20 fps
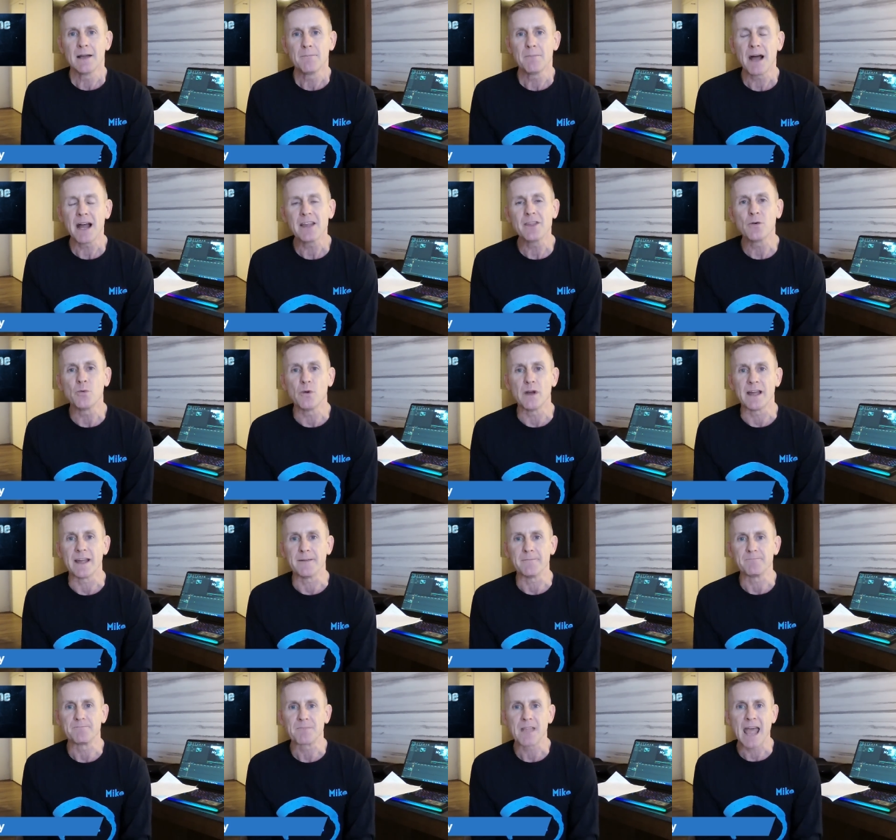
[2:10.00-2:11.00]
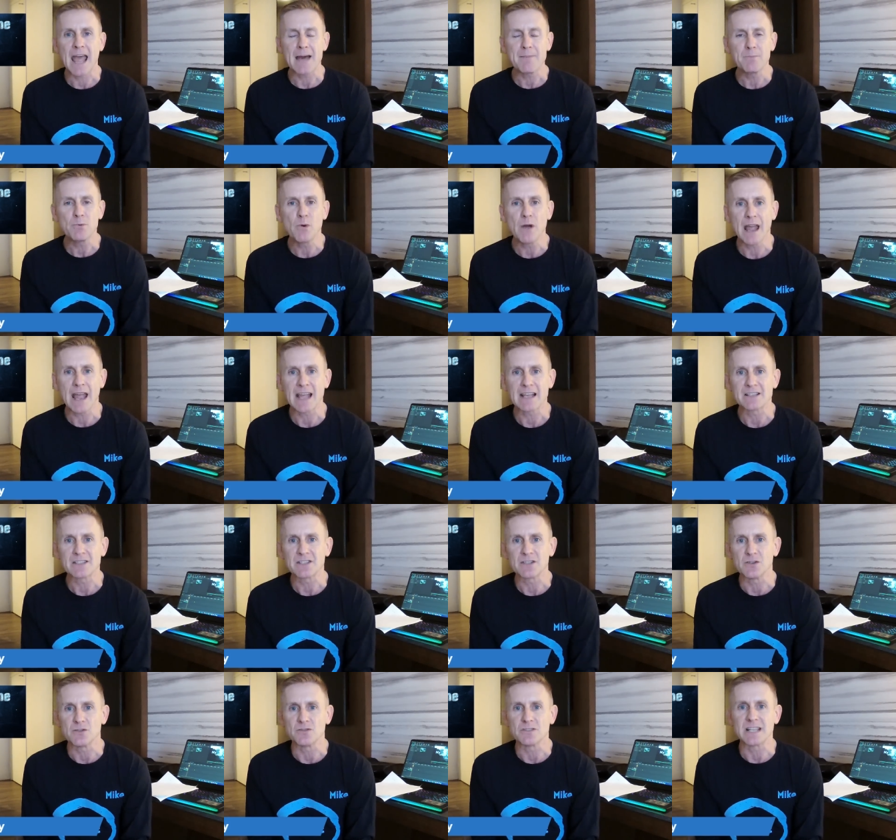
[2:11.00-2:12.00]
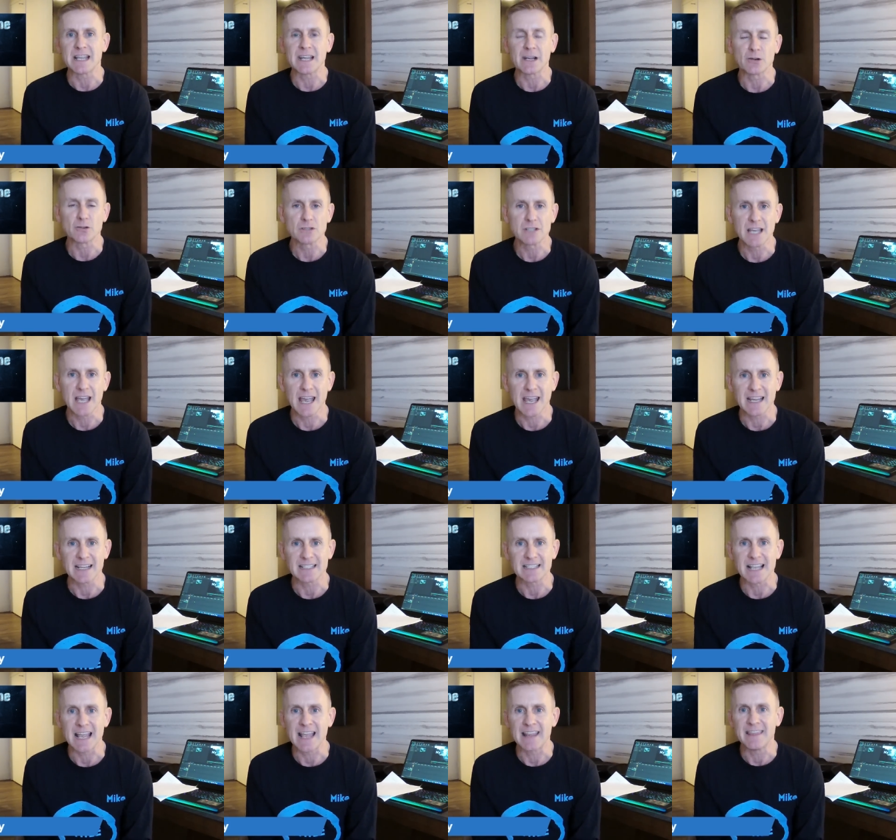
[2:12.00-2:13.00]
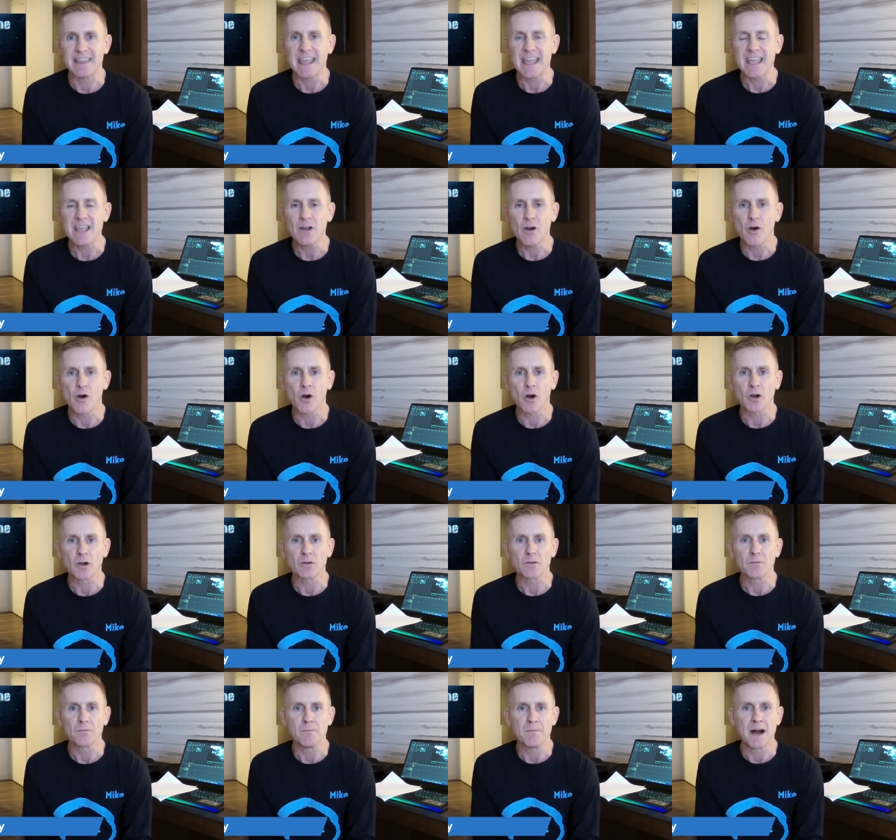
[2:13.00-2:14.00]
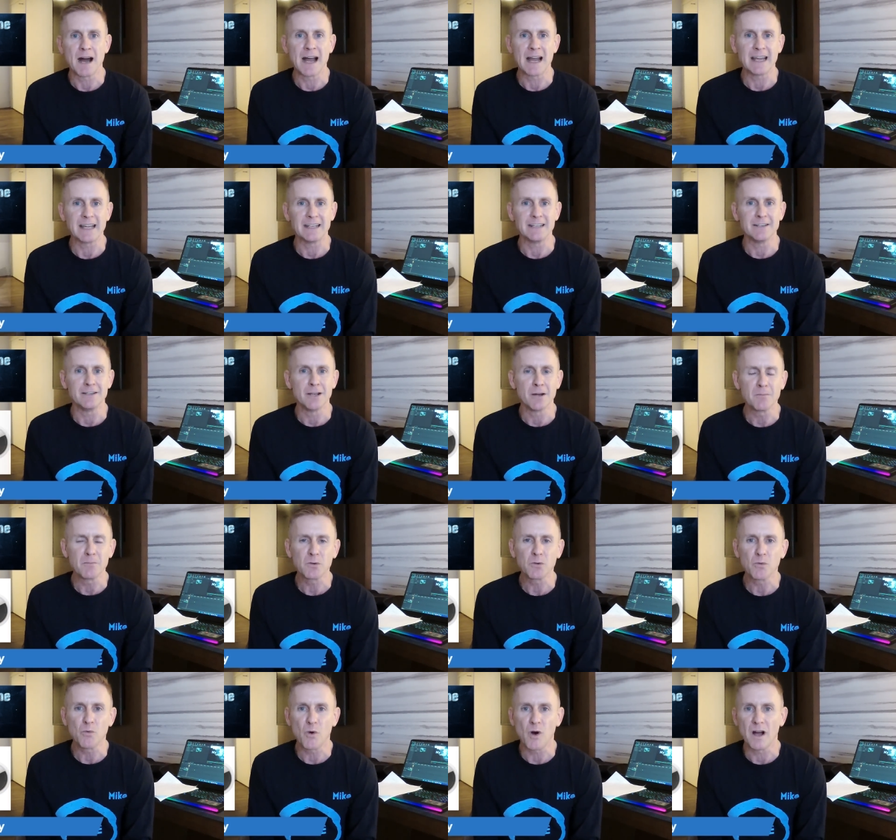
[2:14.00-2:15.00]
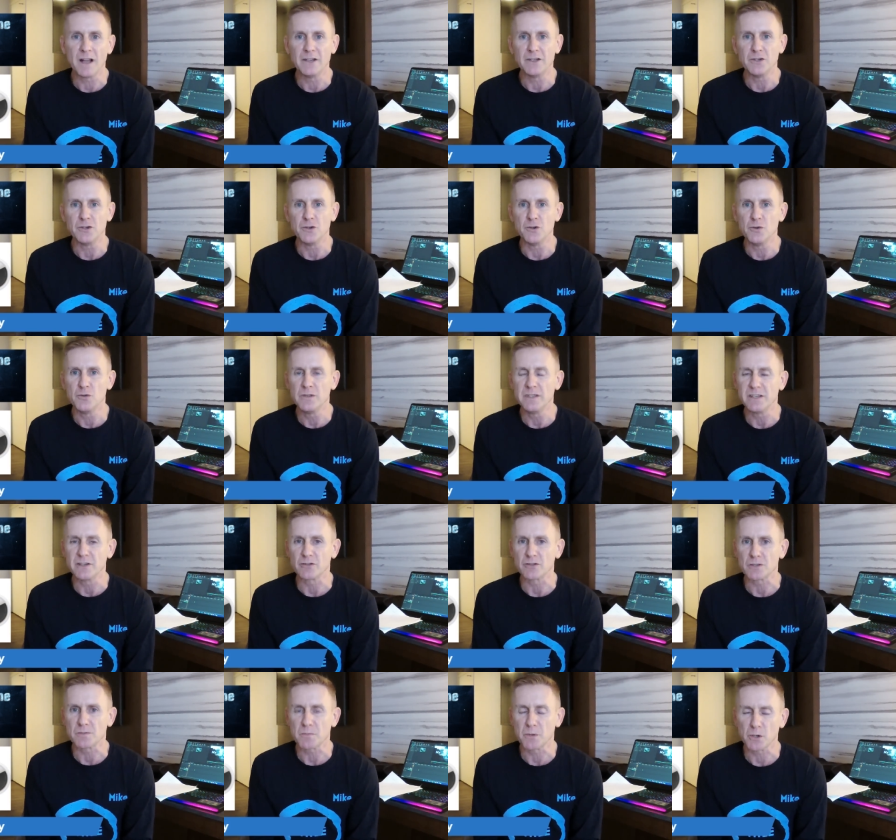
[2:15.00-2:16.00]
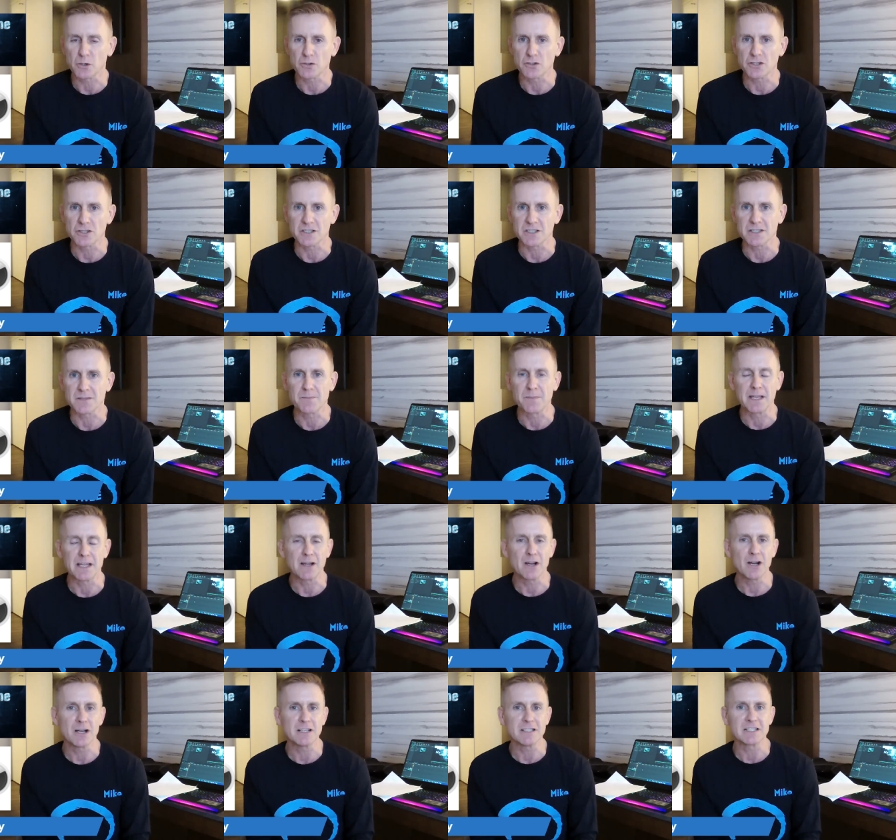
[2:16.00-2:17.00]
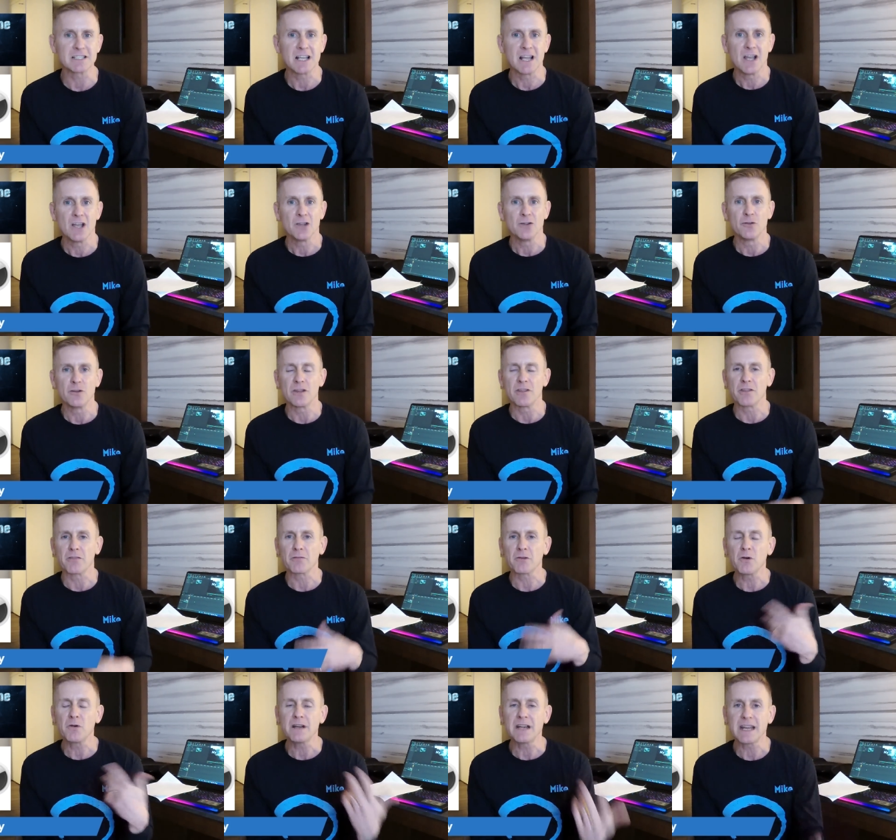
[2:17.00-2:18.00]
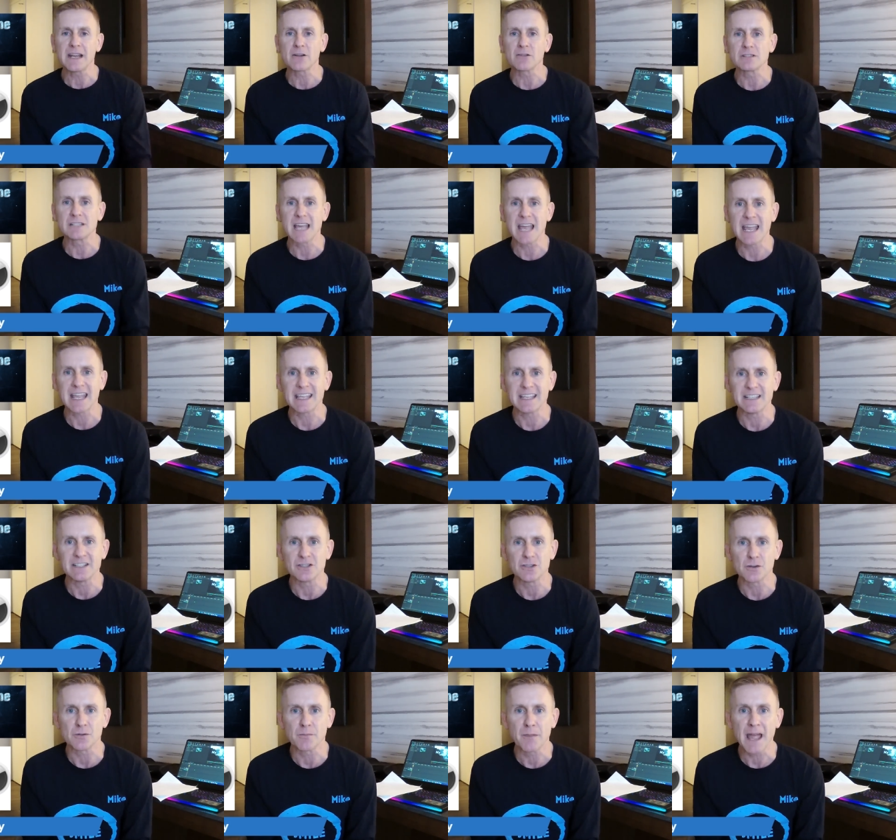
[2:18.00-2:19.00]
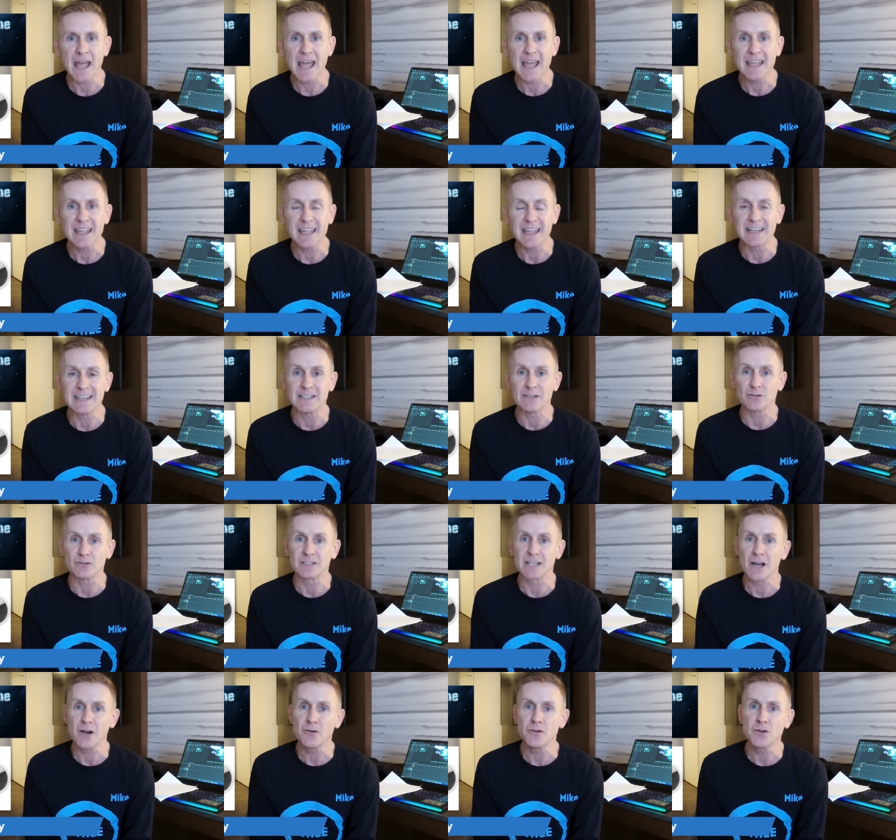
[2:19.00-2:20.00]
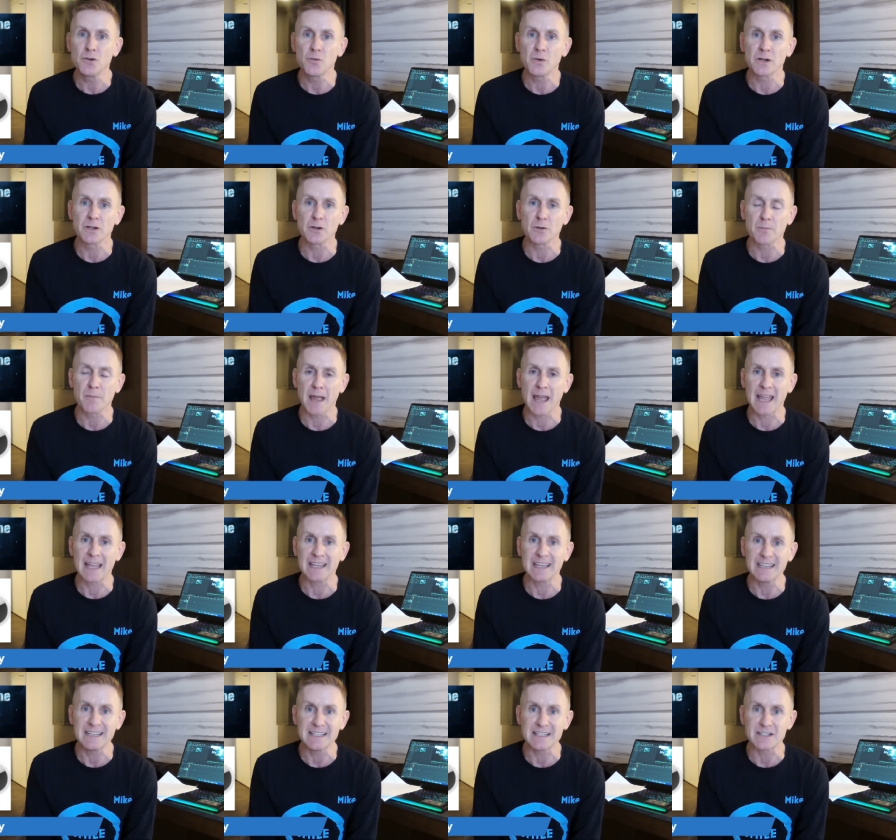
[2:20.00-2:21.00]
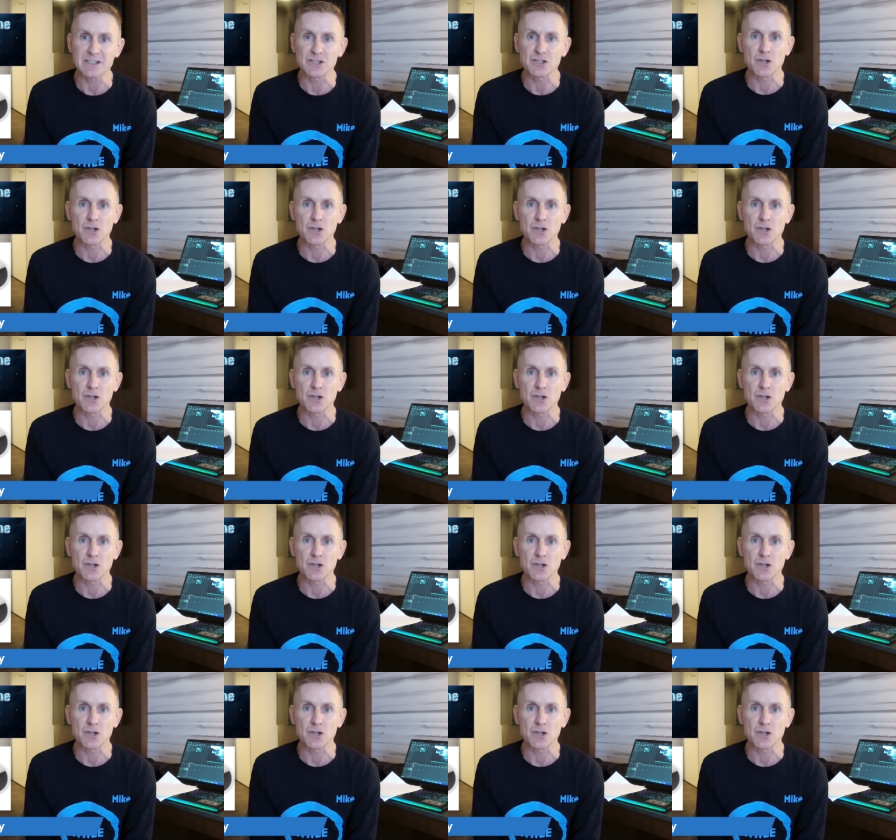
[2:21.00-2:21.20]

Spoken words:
By the way, Apple has those AirTags, and they are my number one New Year's purchase, because you can throw an AirTag into your bag and it'll tell you where your bag is.